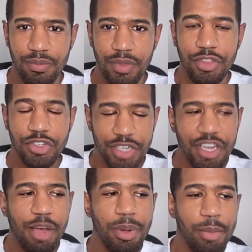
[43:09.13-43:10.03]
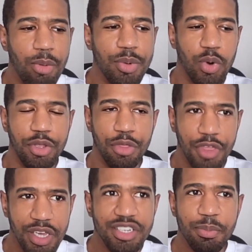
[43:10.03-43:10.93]
And there's going to come a moment where you
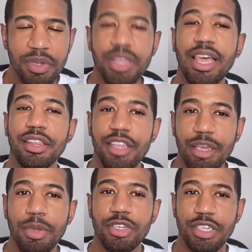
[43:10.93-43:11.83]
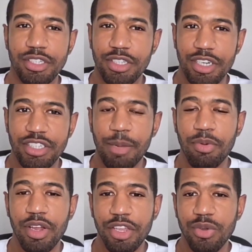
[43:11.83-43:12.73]
think to put that in the email because it's going to
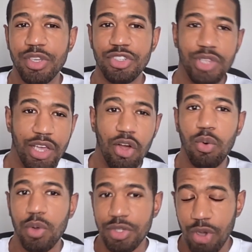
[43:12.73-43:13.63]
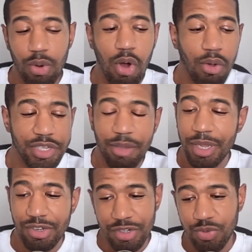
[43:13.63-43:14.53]
separate you because you think, oh, well, no cold
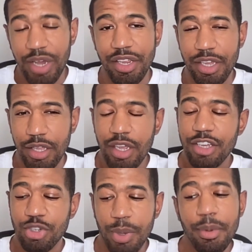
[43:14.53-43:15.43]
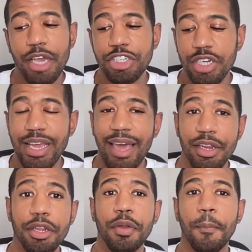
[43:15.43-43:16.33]
emailer is writing it, so maybe I should add
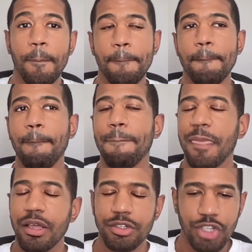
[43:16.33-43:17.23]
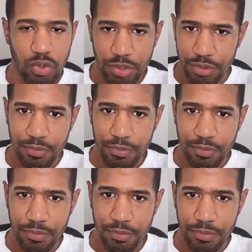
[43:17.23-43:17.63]
it in. Don't.